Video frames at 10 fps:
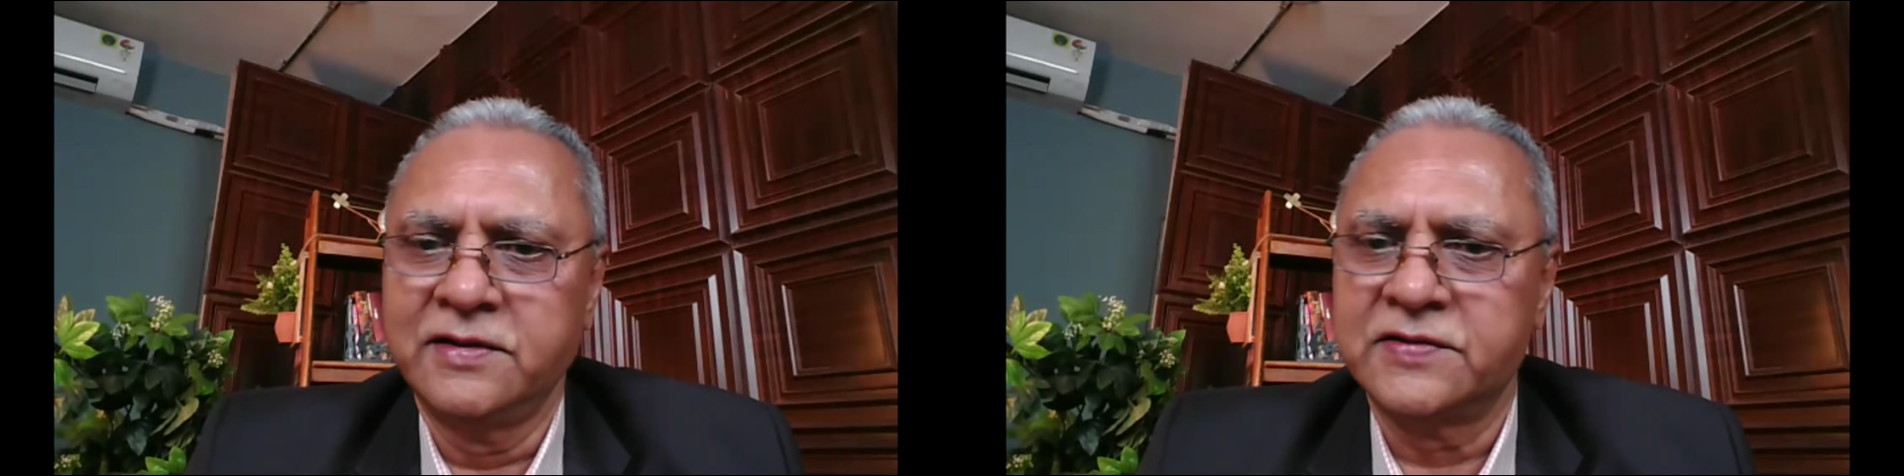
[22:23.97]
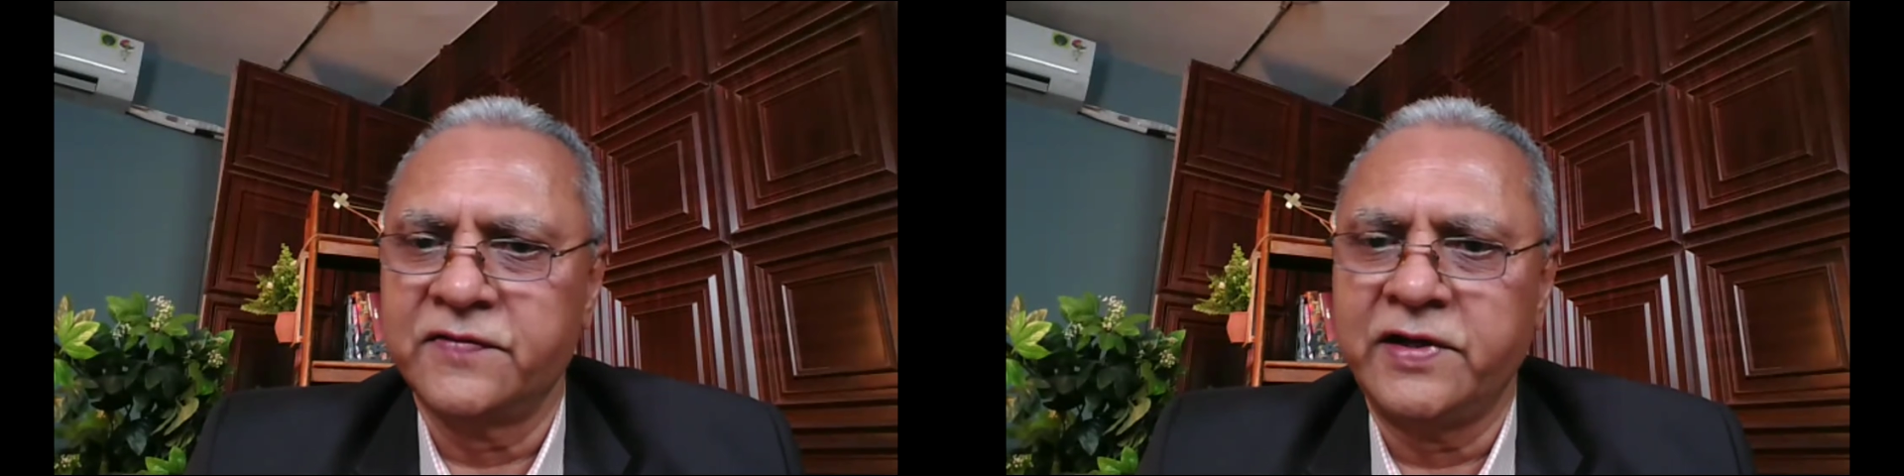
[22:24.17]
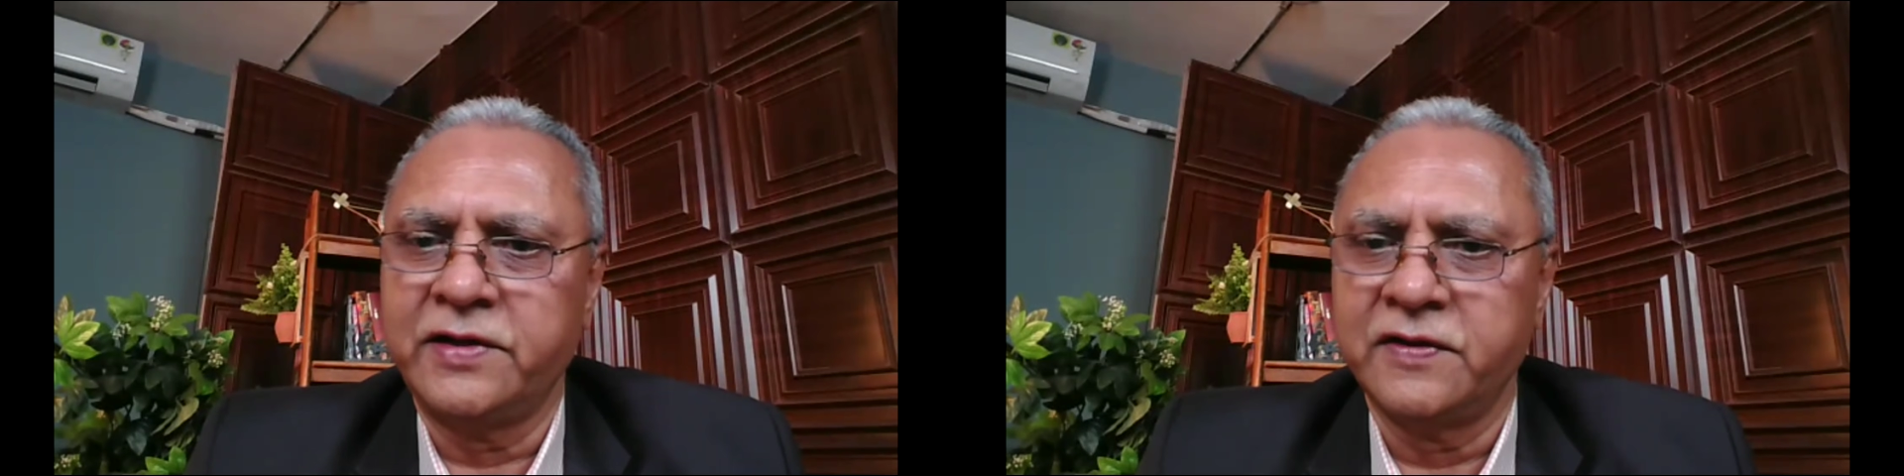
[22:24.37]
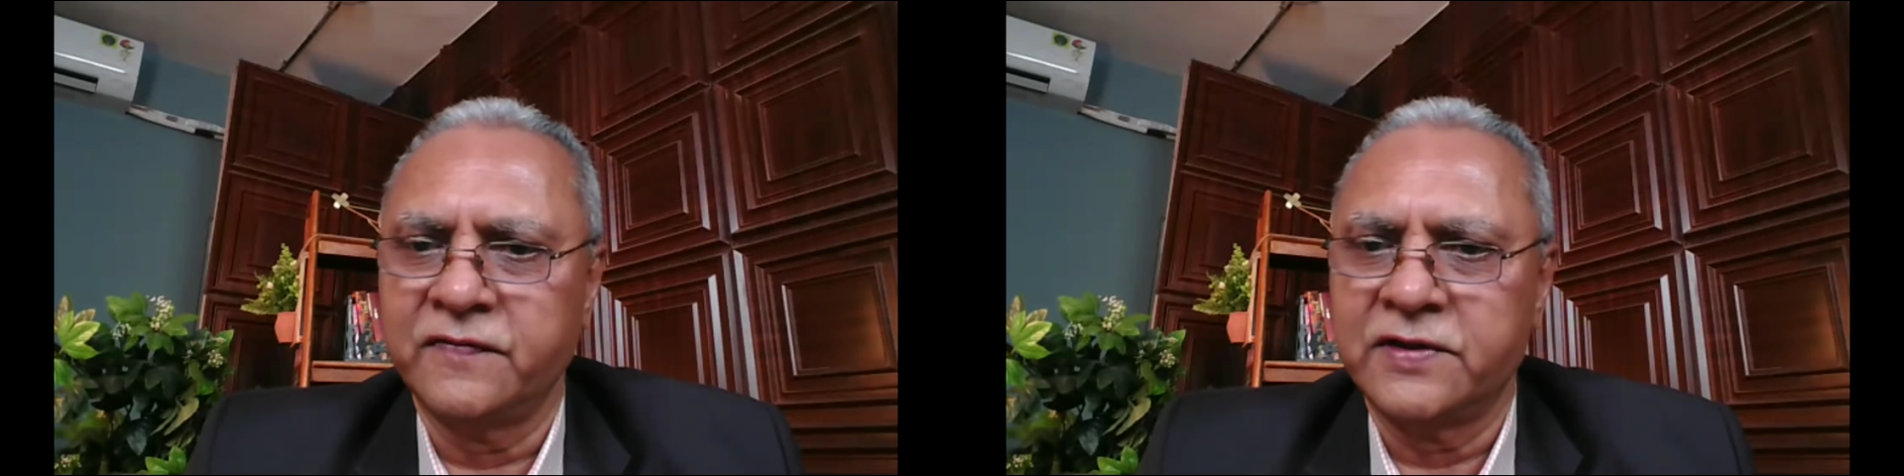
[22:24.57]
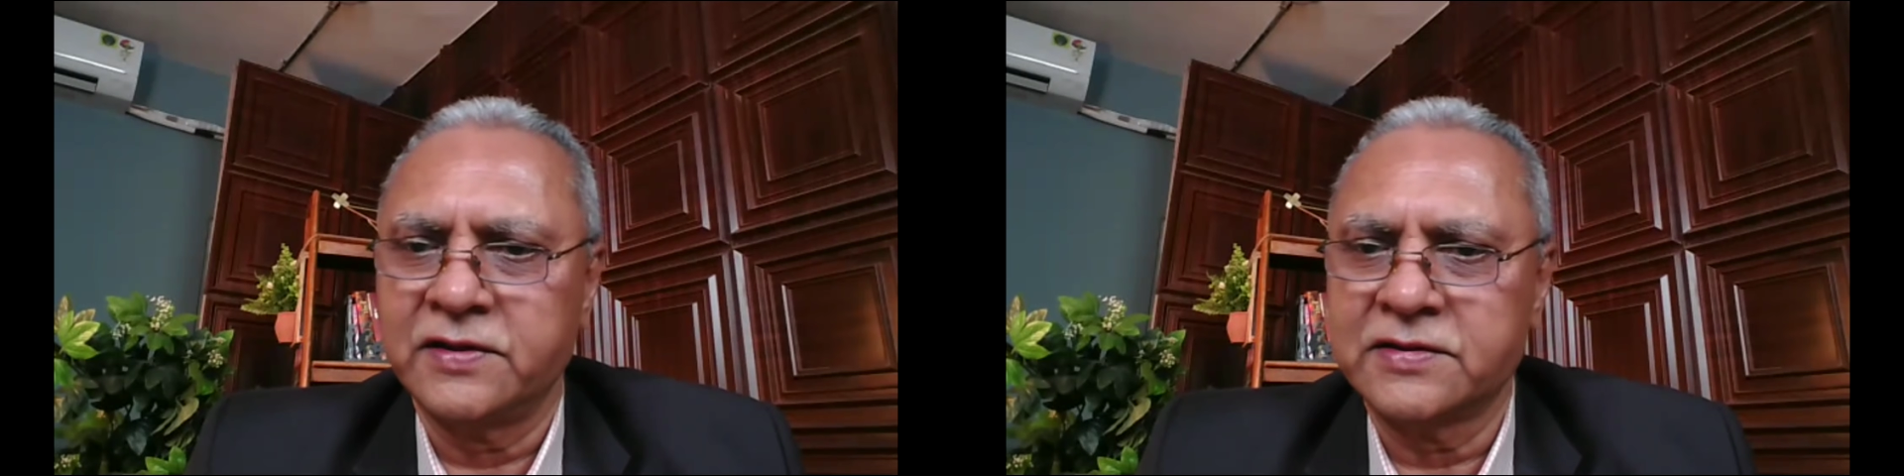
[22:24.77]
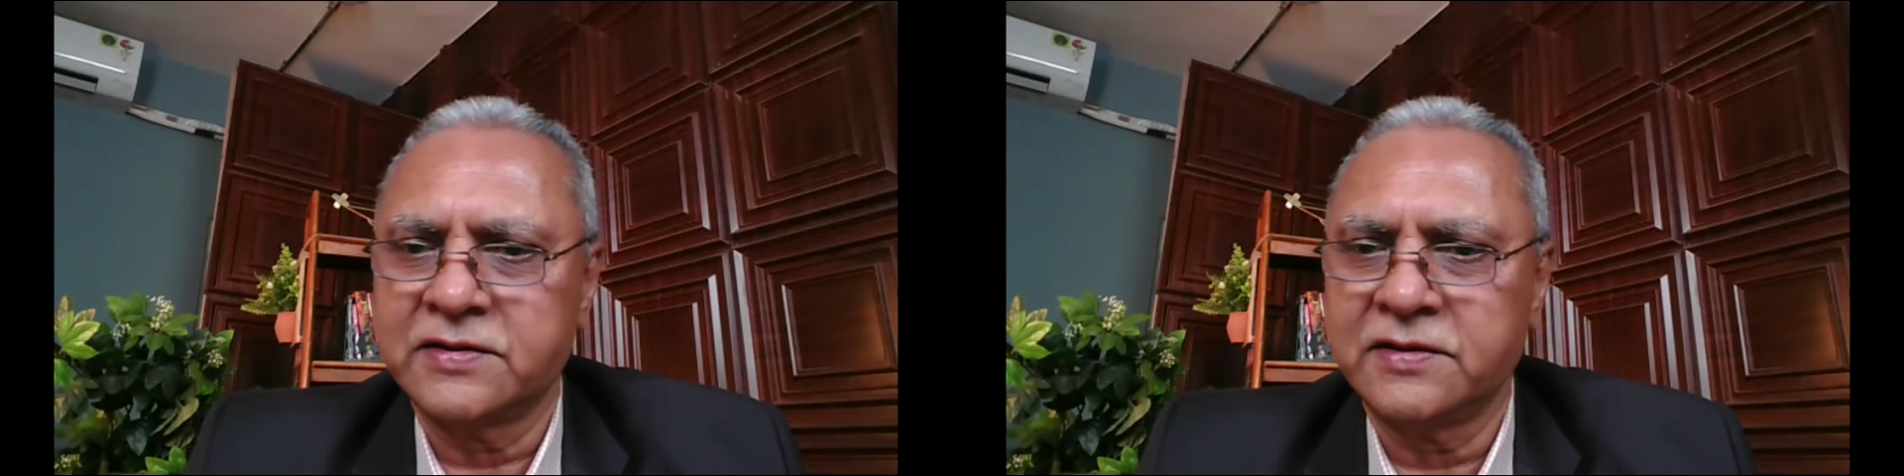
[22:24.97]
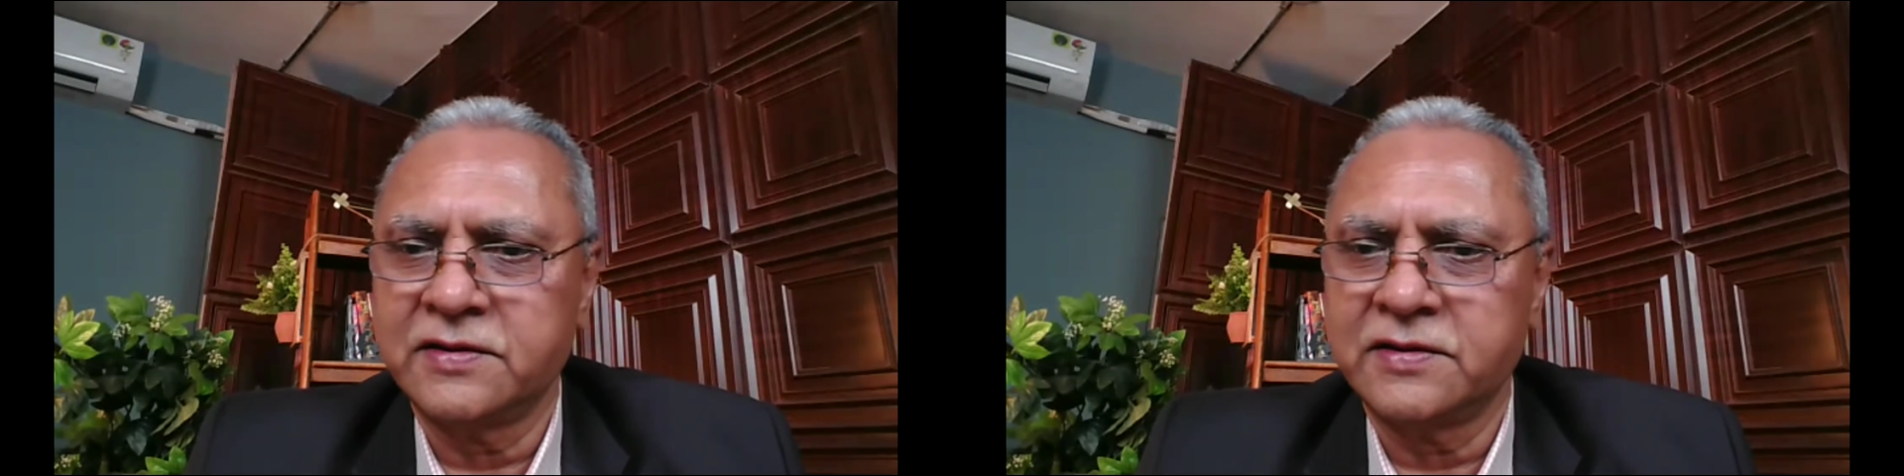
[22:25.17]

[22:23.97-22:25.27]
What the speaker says: It's a very tough task.